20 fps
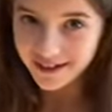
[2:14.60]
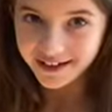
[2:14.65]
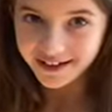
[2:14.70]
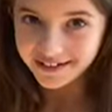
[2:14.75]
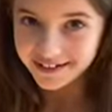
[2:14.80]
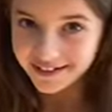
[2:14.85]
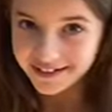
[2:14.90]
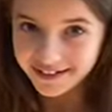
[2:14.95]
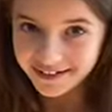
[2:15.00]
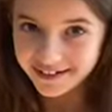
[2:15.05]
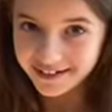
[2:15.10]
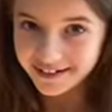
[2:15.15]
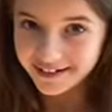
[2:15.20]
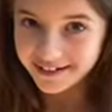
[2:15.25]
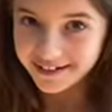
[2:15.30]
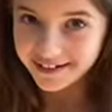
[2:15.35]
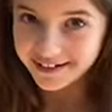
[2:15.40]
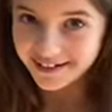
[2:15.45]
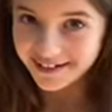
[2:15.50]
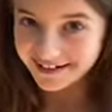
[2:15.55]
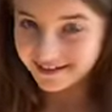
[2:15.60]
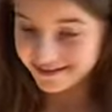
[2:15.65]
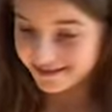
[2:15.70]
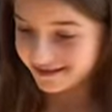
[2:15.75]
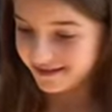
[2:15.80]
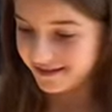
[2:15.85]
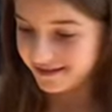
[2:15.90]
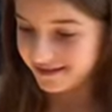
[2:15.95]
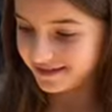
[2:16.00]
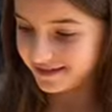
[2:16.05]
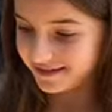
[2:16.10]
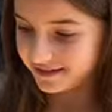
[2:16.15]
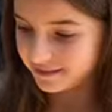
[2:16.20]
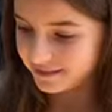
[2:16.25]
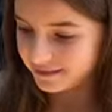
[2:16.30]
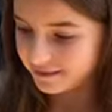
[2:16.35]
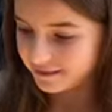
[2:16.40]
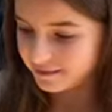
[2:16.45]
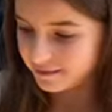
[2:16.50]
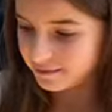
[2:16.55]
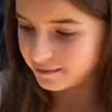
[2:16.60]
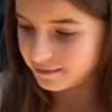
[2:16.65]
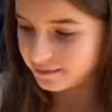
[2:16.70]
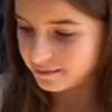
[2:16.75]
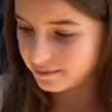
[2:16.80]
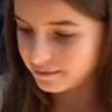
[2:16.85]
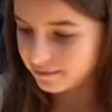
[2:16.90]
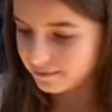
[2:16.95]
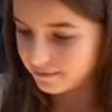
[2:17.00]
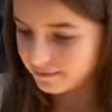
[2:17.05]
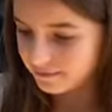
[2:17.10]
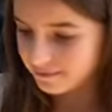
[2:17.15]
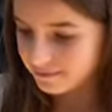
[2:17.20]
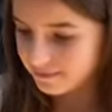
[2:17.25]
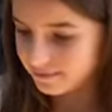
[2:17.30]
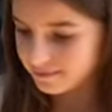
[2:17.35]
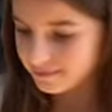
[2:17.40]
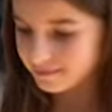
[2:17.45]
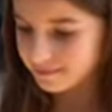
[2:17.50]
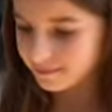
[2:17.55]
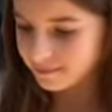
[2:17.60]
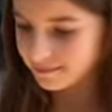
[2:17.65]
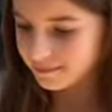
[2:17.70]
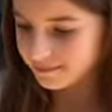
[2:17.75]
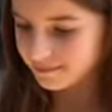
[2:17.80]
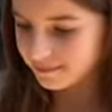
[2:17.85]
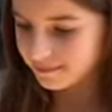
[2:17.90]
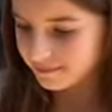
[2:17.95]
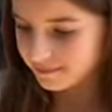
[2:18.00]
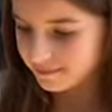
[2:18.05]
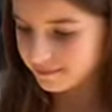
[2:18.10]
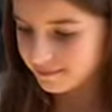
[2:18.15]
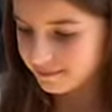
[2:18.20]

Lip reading: No, you do not want that. You're right, Katie. You do not want that.